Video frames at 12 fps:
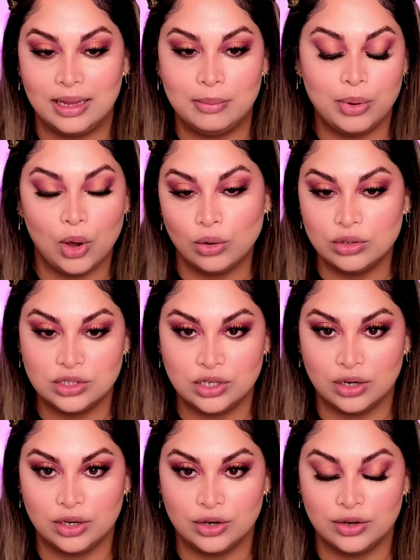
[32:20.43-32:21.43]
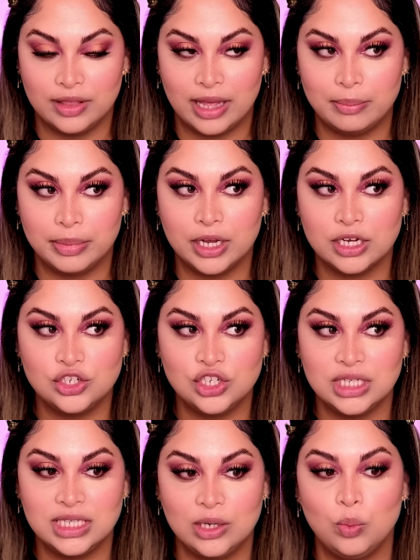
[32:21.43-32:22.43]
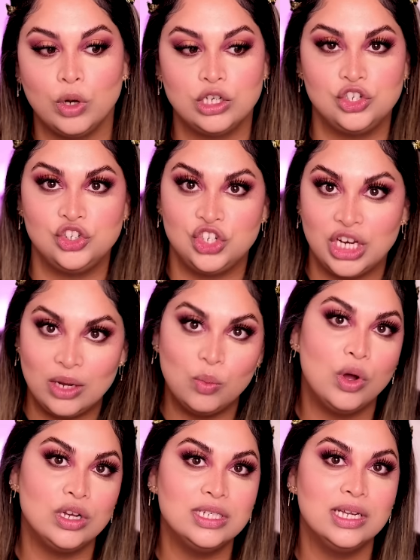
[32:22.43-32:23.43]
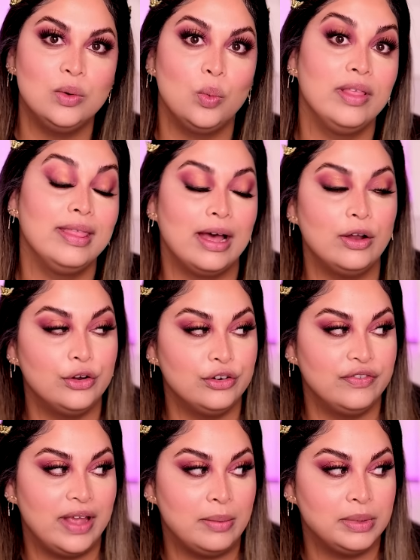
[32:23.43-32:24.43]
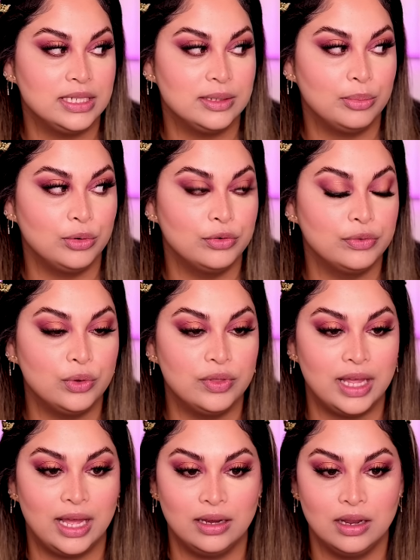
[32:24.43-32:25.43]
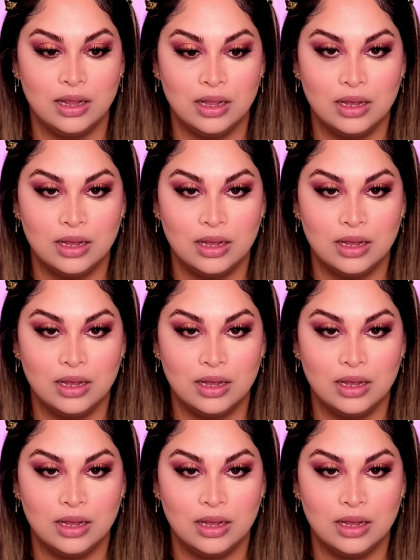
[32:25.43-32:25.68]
imposed on her that because she did what she wanted without her family's approval, that